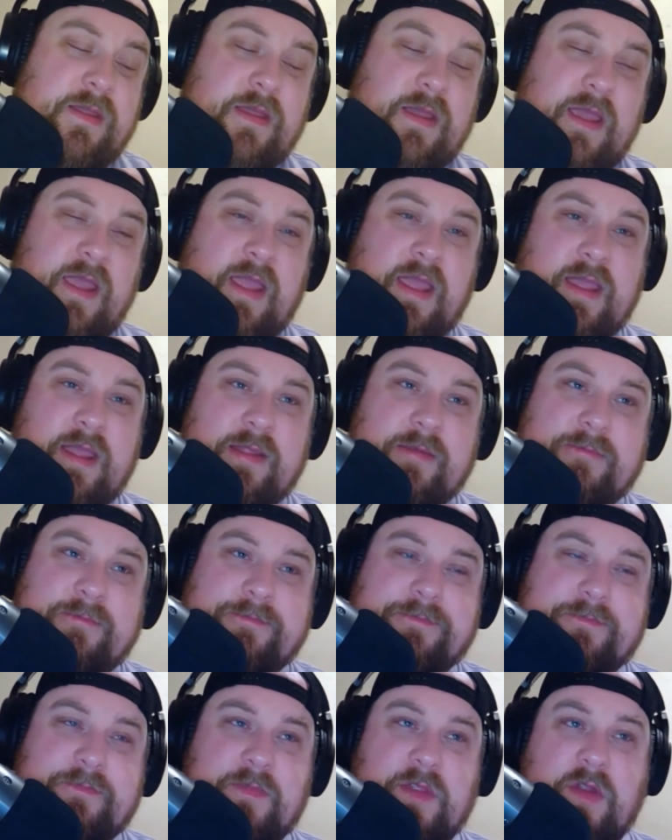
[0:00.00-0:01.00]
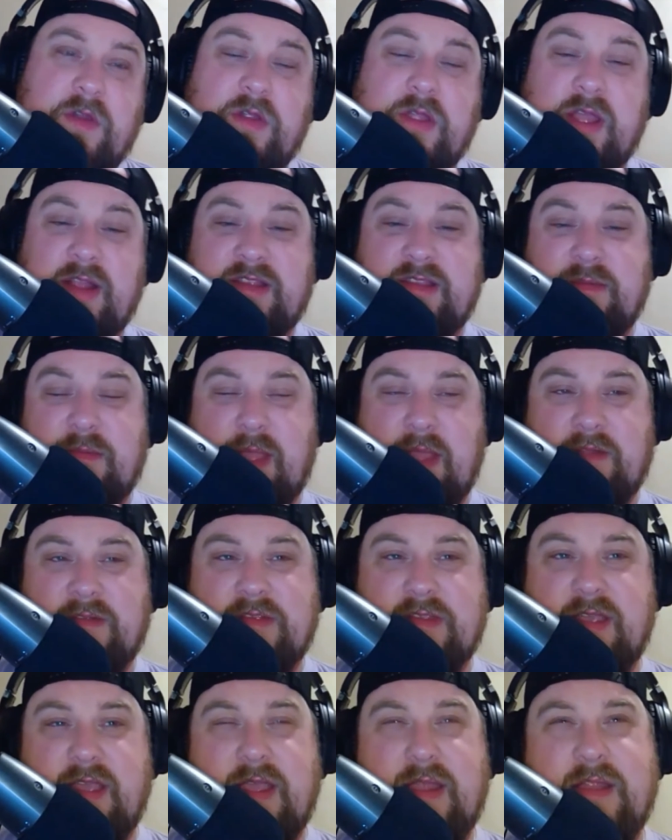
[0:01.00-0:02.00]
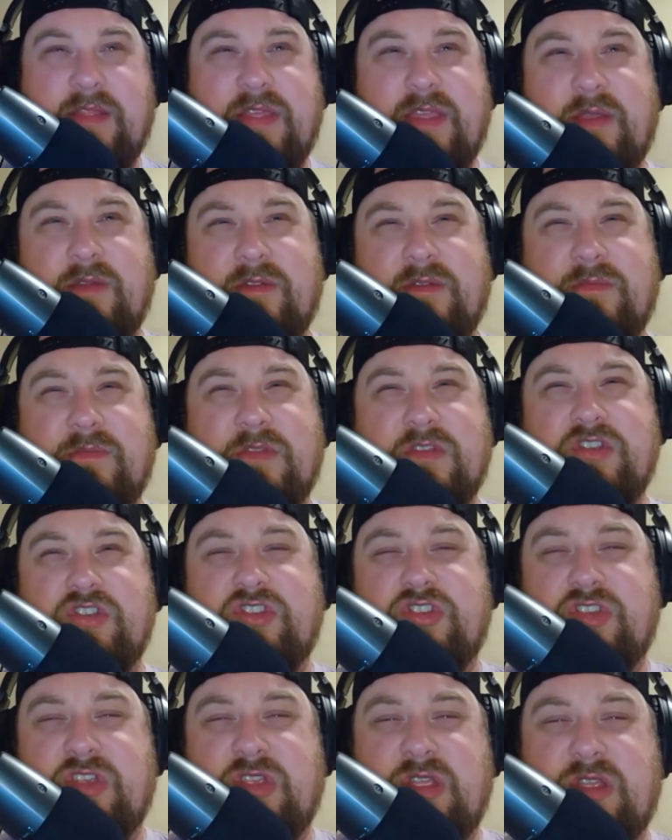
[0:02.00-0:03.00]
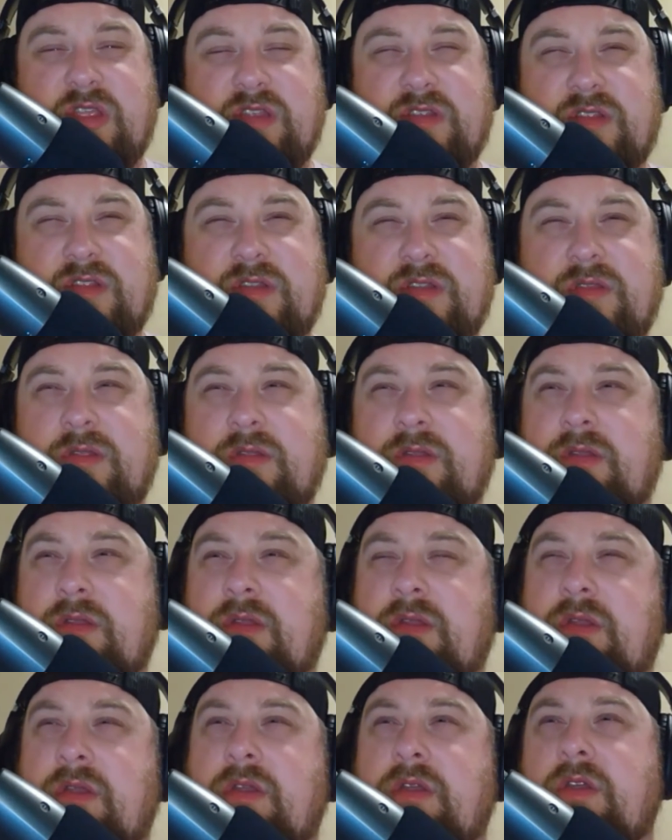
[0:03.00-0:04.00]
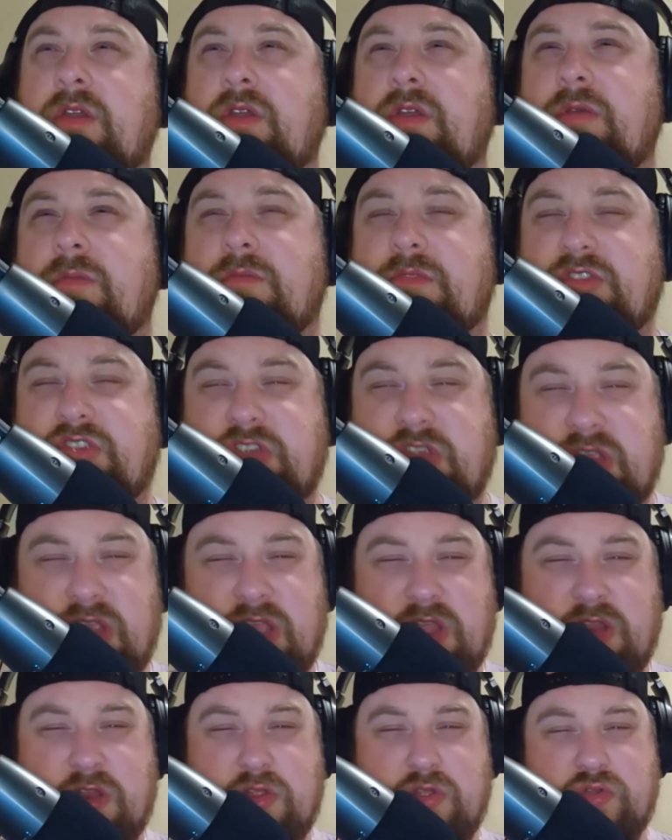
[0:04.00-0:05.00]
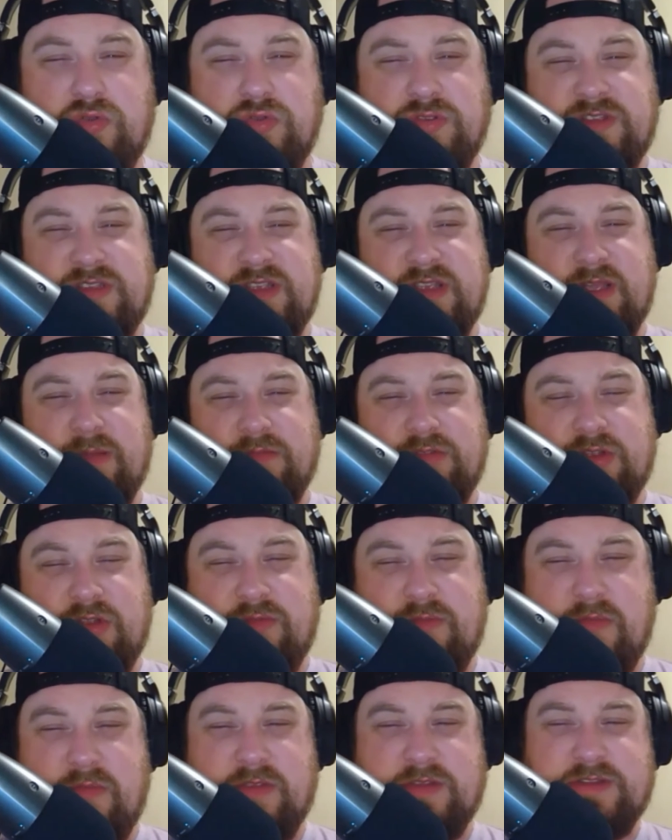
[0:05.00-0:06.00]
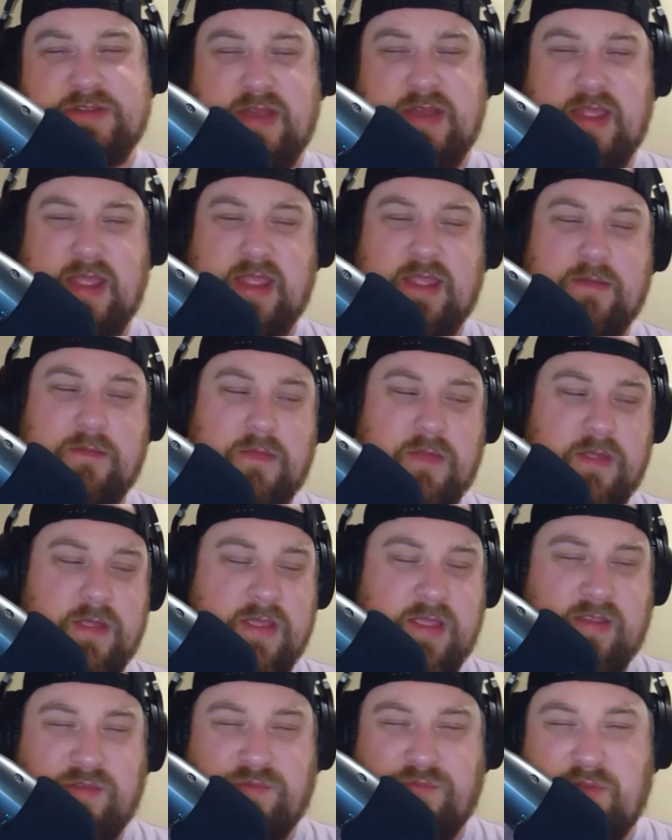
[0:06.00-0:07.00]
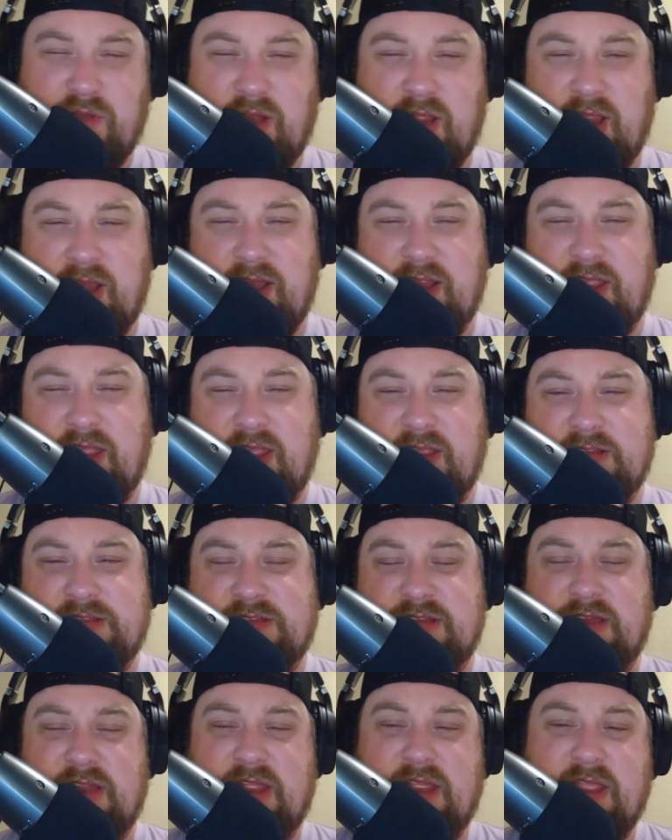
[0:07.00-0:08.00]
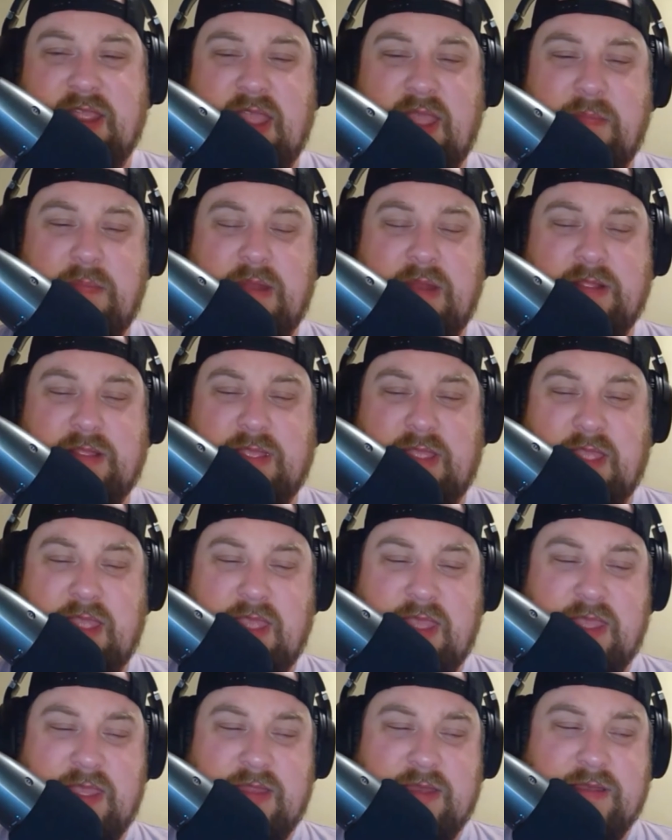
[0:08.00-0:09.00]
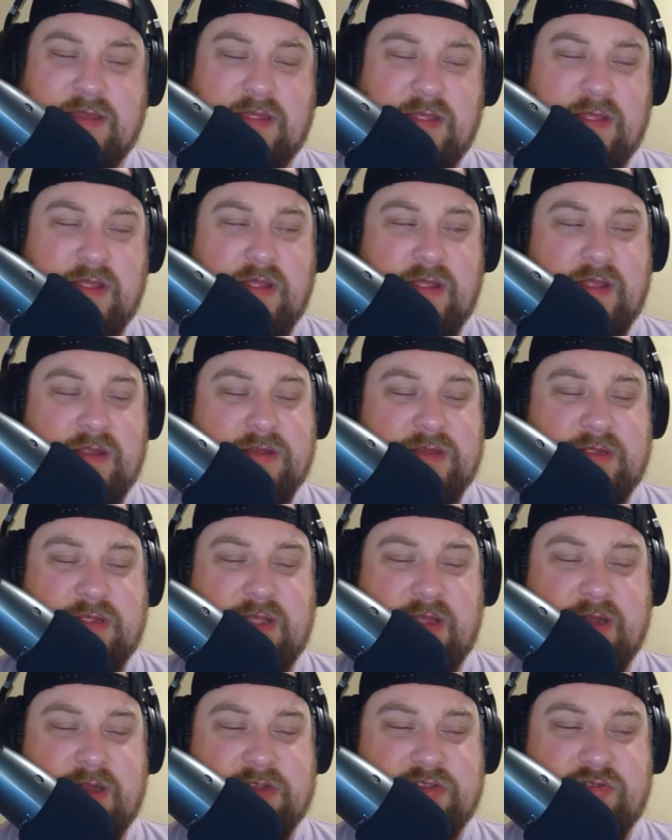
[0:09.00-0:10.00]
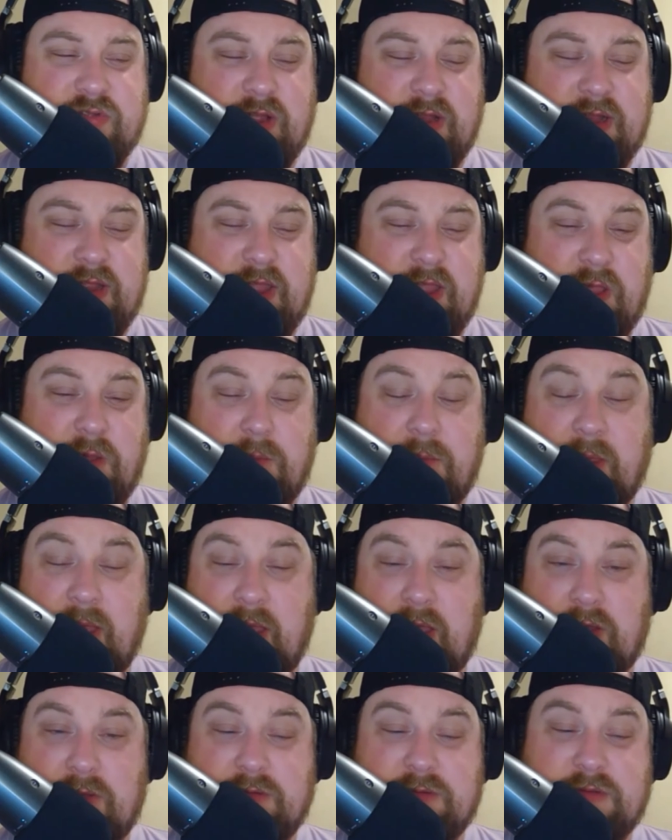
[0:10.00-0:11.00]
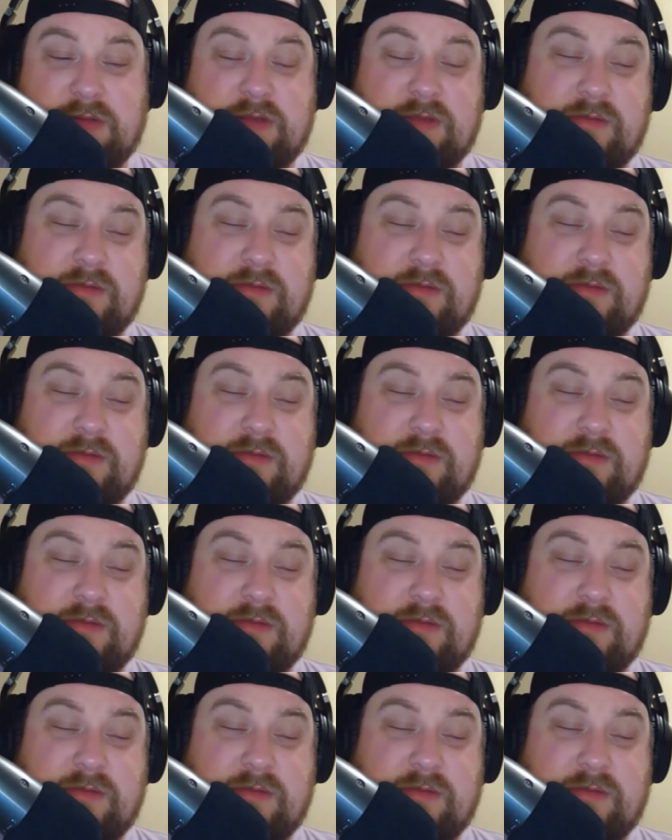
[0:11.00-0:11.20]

And you had some outside. I think it was Machine Gun Uzi. I'm trying to remember his name. He's a friend of Eddie Kingston. He came in at the end to kind of try to help out